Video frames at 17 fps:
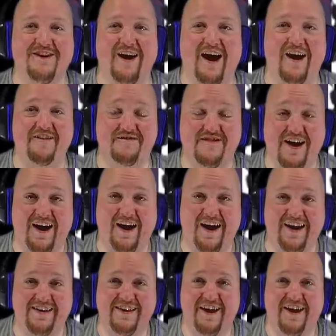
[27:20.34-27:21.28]
I've
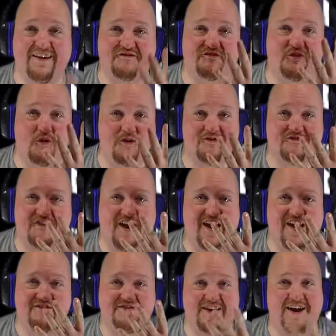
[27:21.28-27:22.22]
died like four or
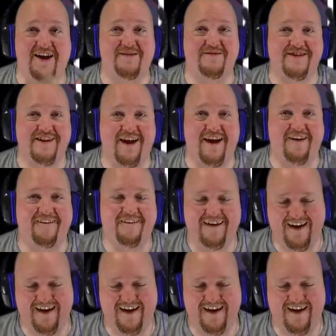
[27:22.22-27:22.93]
five times now.